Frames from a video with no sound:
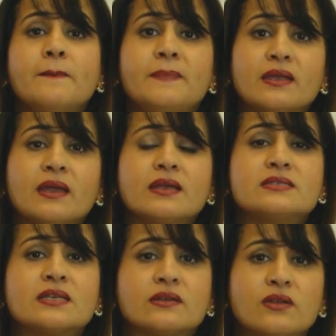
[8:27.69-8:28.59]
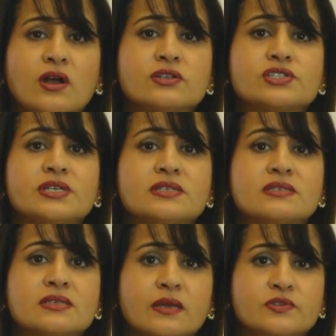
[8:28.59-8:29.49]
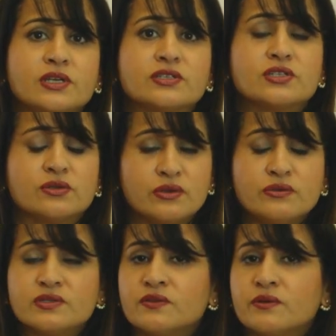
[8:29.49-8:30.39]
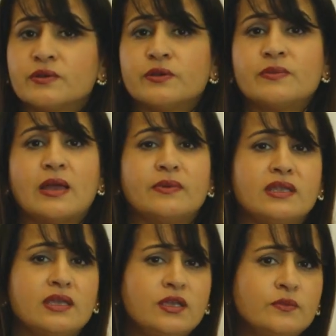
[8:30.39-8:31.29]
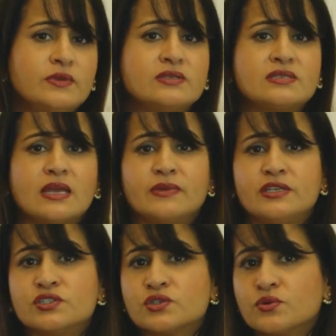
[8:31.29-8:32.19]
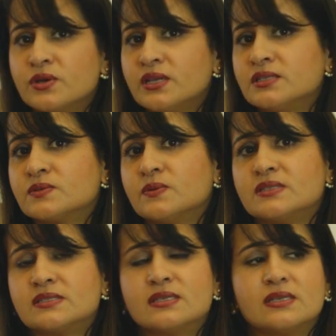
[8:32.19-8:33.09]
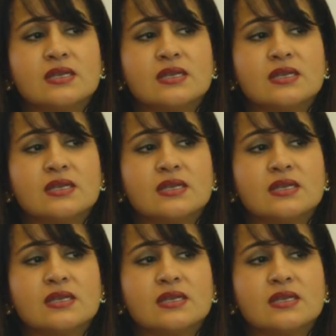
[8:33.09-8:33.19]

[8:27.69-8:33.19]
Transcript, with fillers: Because technology is subject to who's in the room, how many humans, how many screens, what's